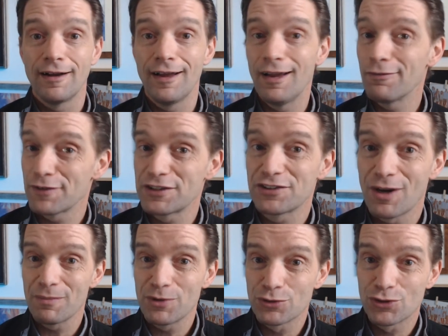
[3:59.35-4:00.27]
every
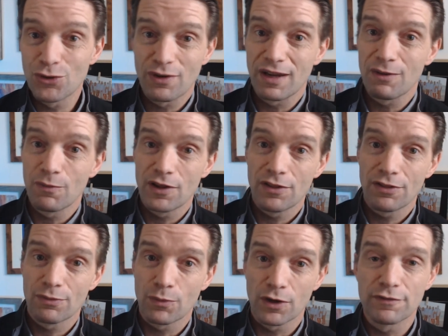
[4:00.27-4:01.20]
time talking
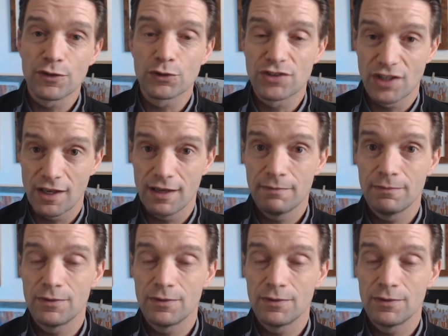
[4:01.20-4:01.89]
with one of your team,